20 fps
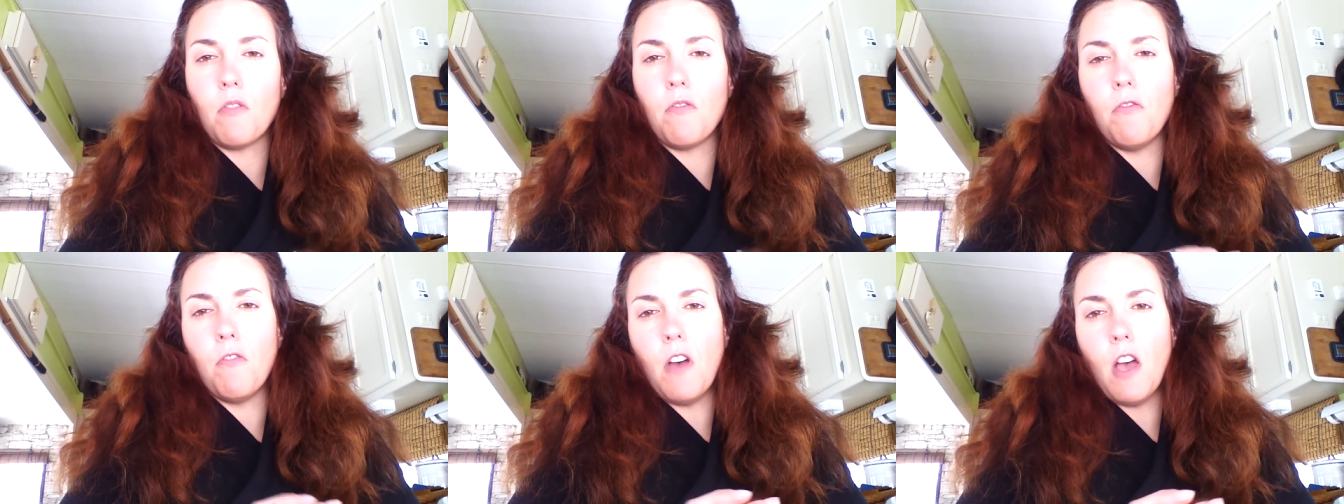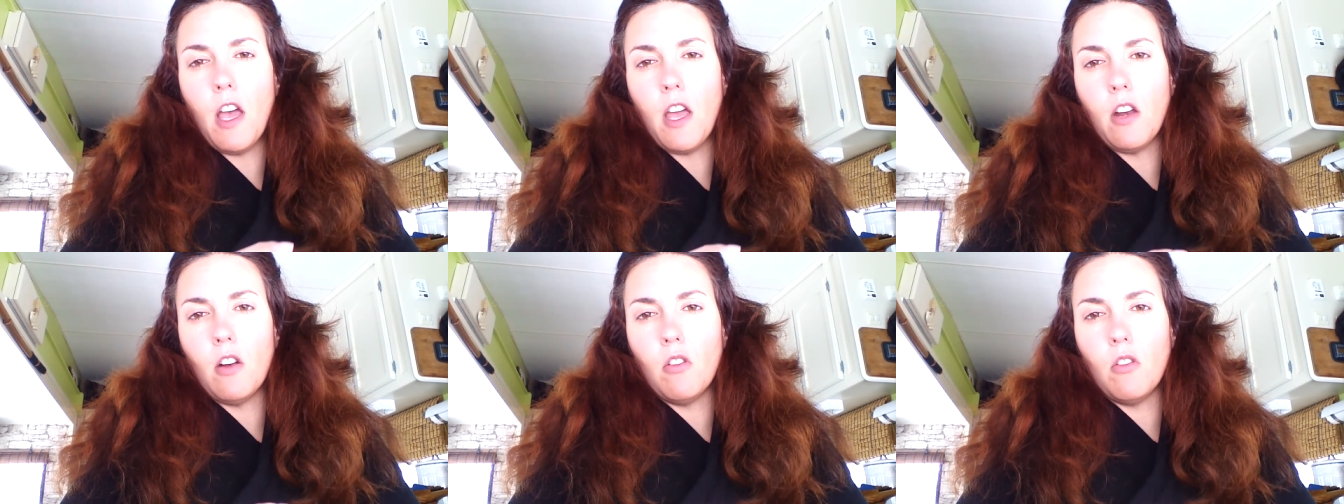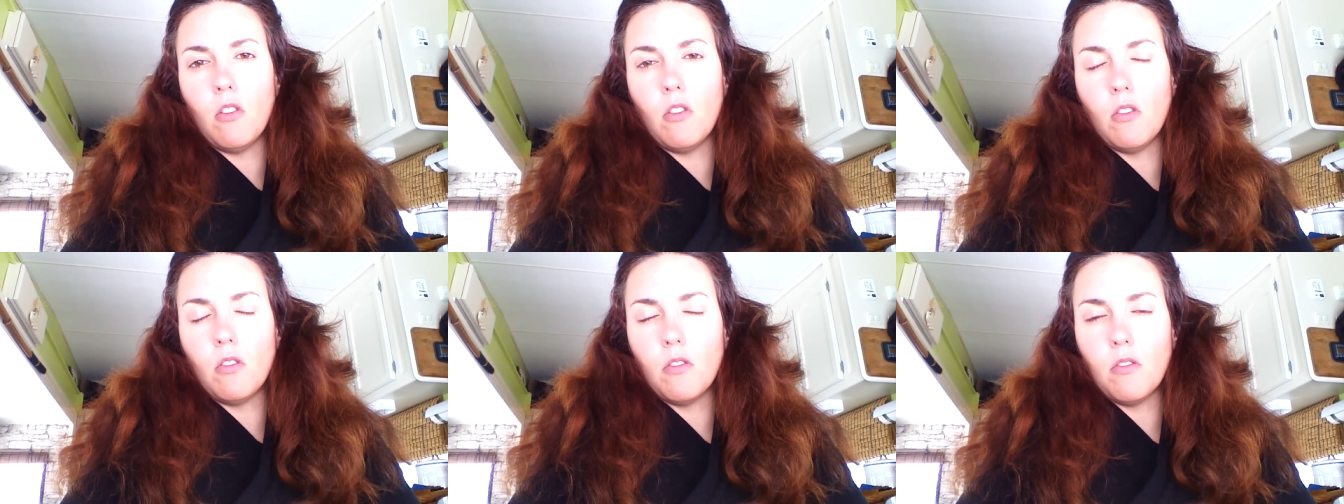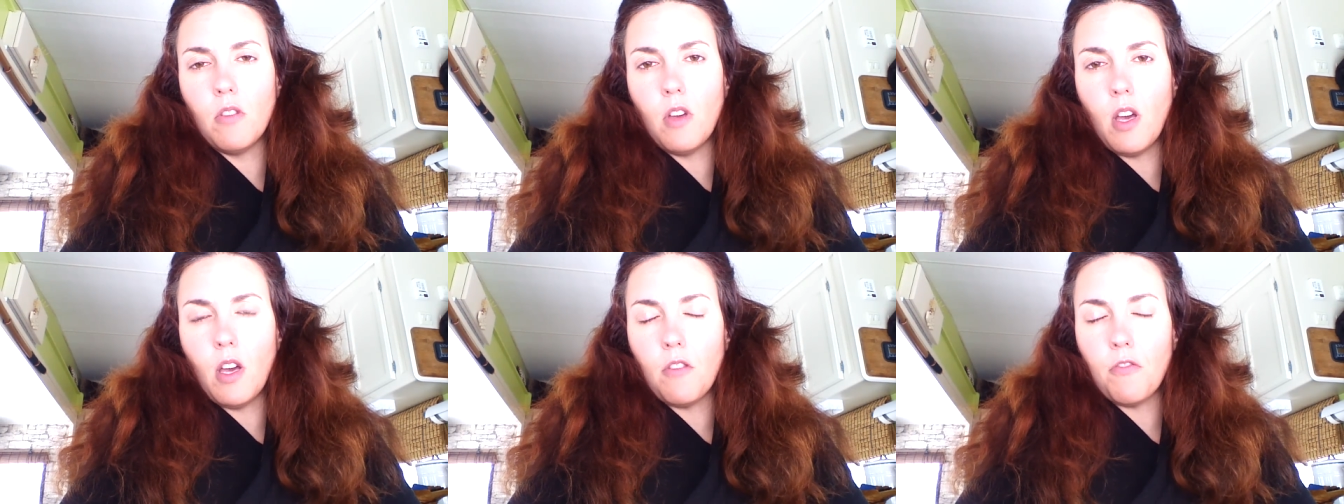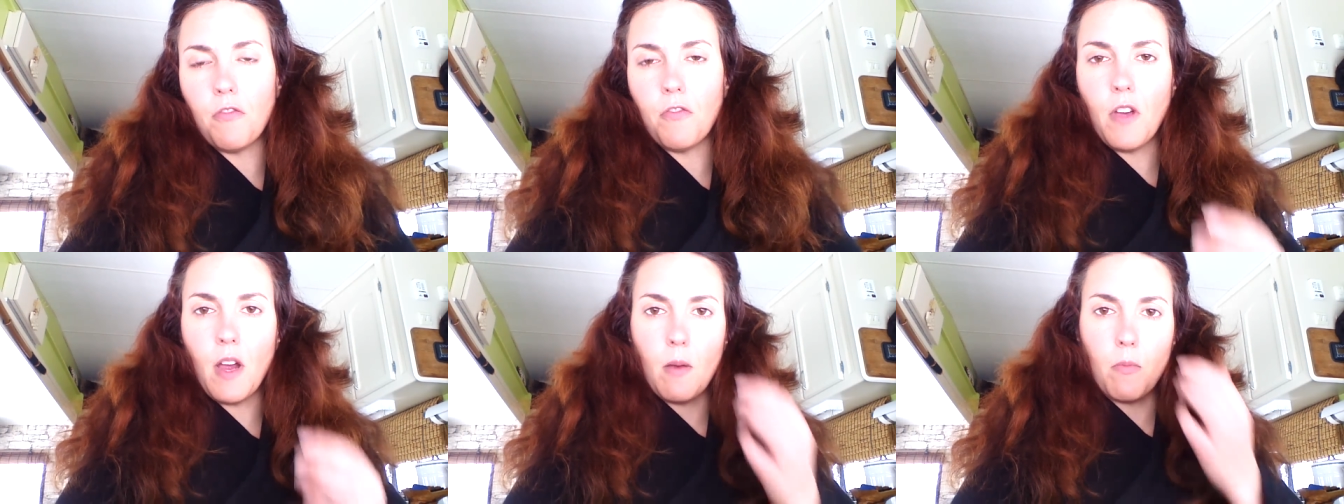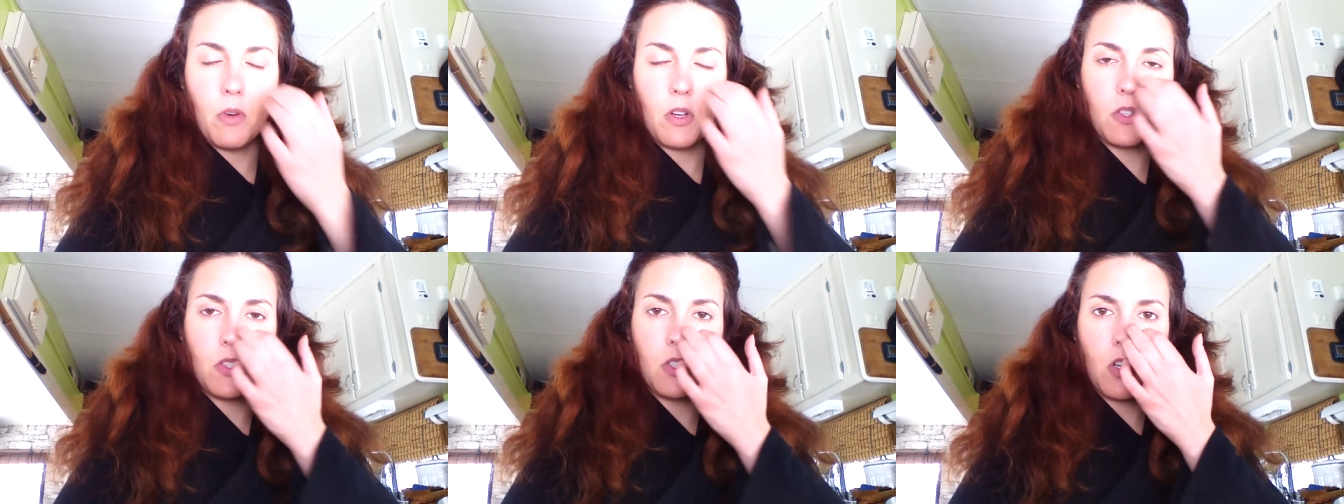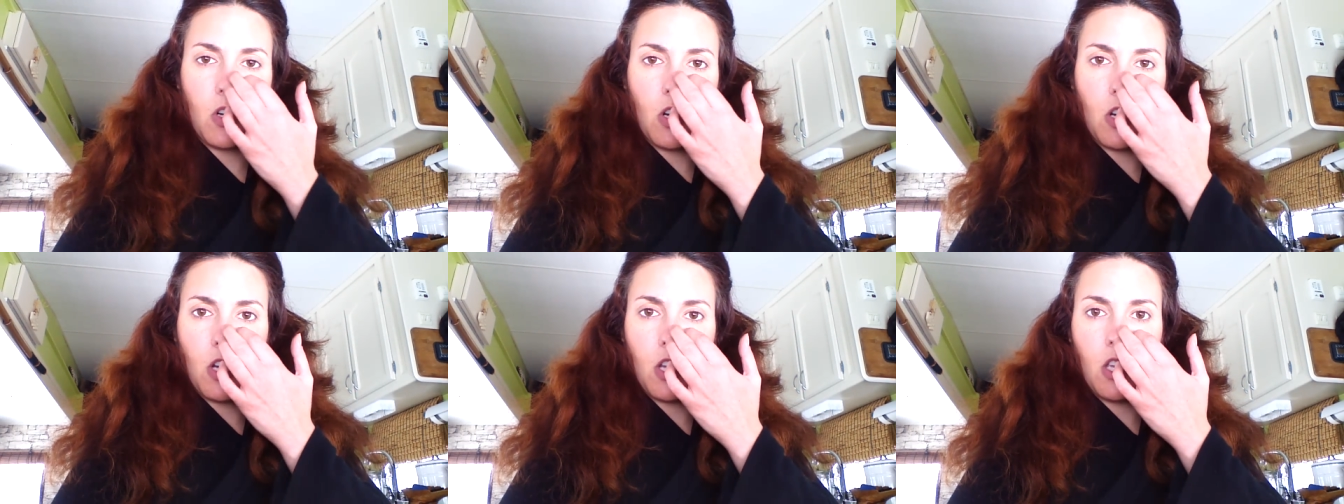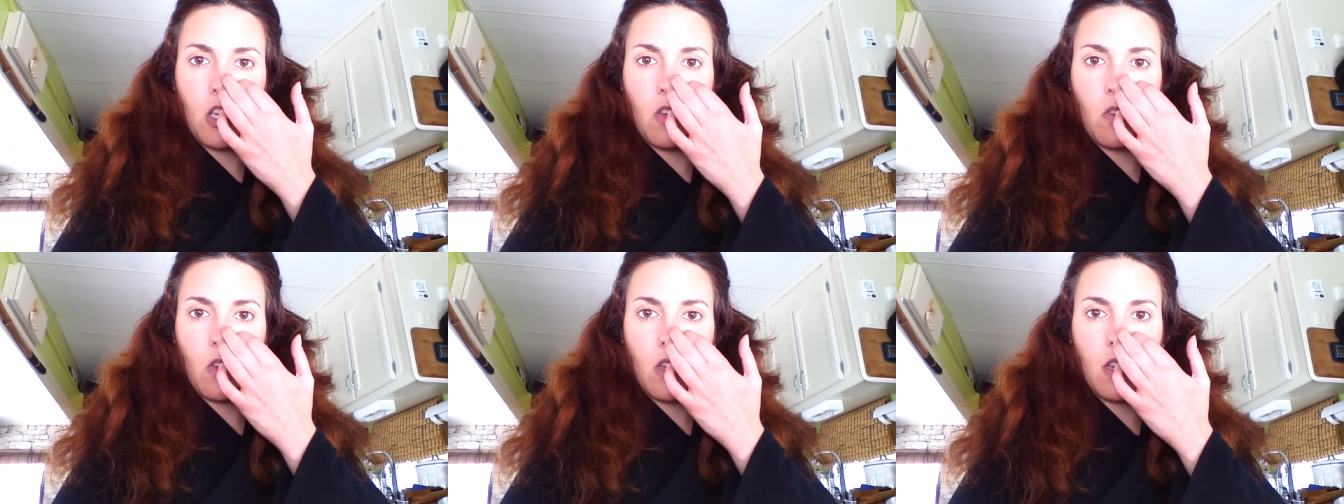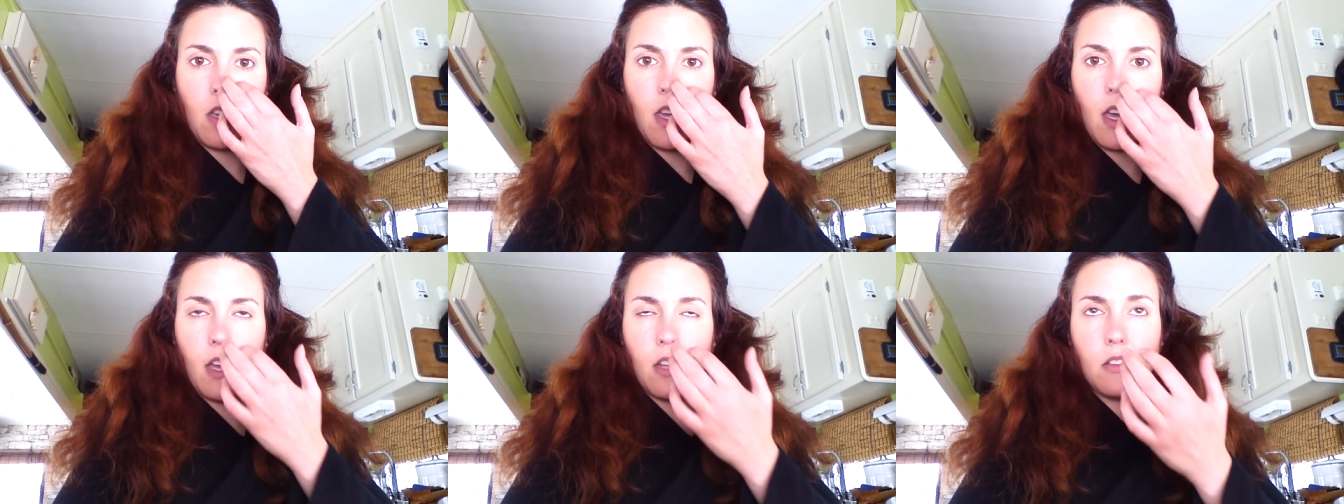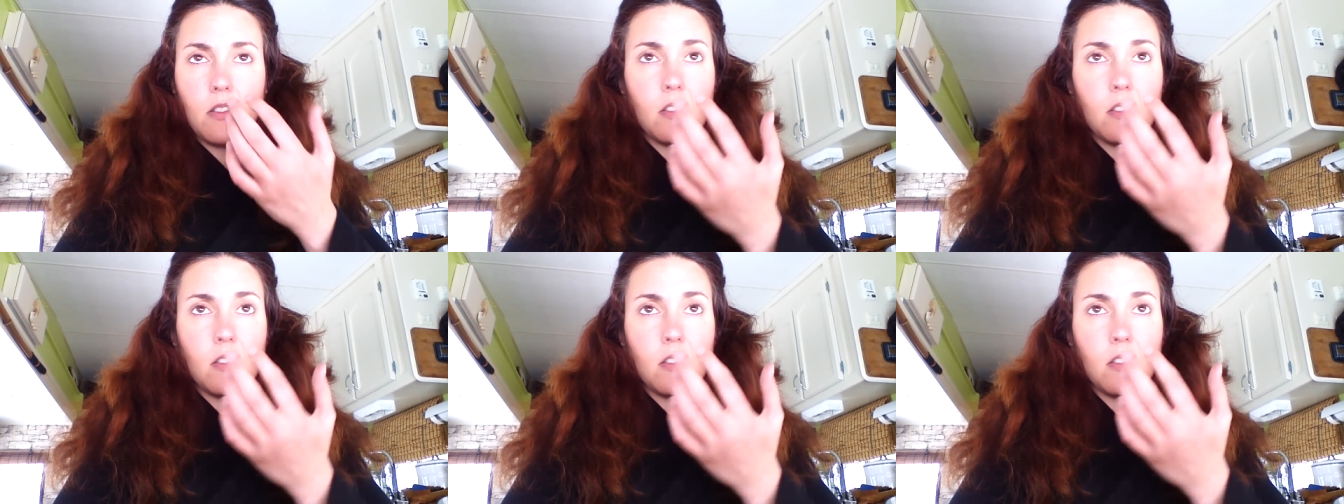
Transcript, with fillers: vinyl uh, fabric skirting you can get.